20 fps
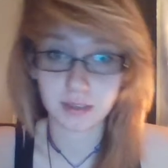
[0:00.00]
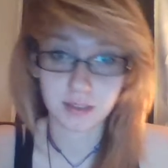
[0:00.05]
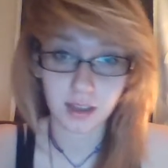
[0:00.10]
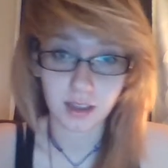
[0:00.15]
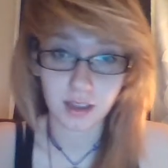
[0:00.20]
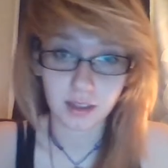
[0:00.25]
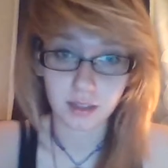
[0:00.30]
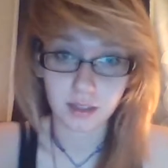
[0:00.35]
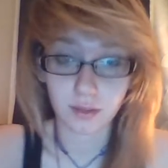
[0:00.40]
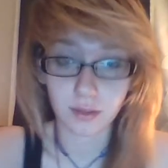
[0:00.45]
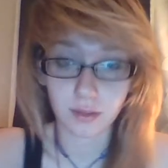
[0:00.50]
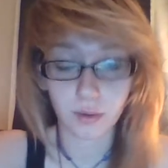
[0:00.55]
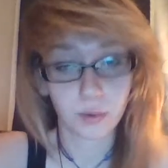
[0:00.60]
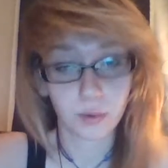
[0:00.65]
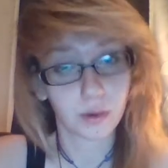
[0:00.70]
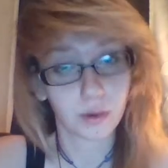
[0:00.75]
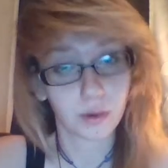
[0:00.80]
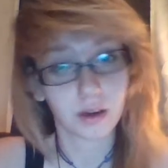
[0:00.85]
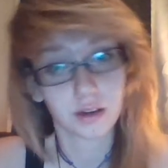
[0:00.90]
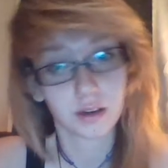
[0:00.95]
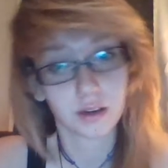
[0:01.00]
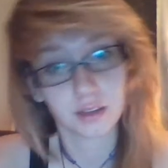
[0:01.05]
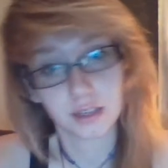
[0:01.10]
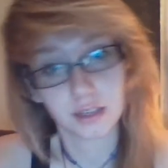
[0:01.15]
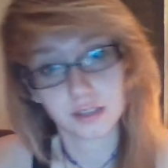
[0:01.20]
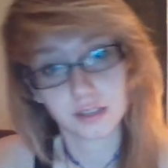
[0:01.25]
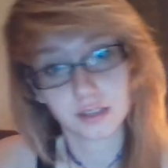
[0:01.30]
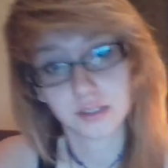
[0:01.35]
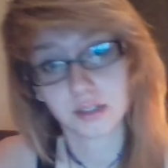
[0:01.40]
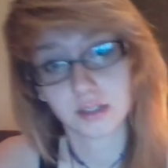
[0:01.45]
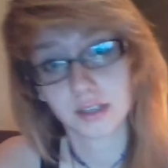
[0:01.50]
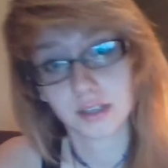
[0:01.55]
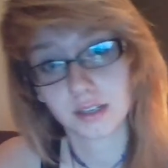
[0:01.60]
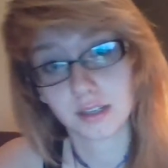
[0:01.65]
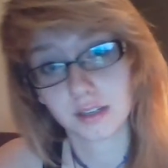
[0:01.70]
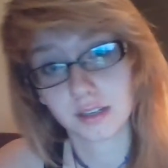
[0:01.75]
deaf, or the history